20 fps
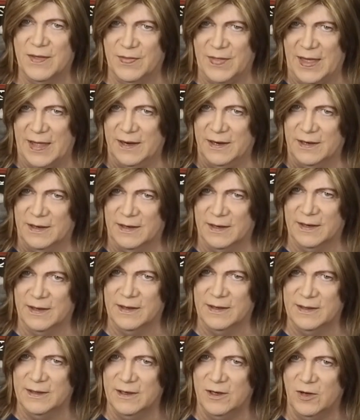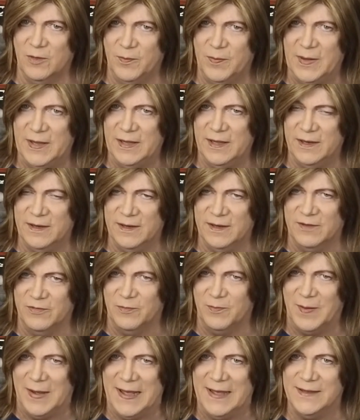that little bit
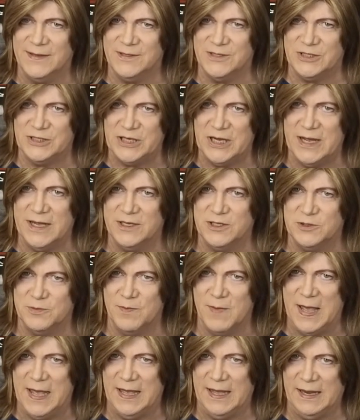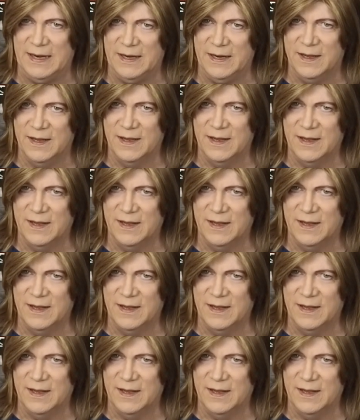of bias change made.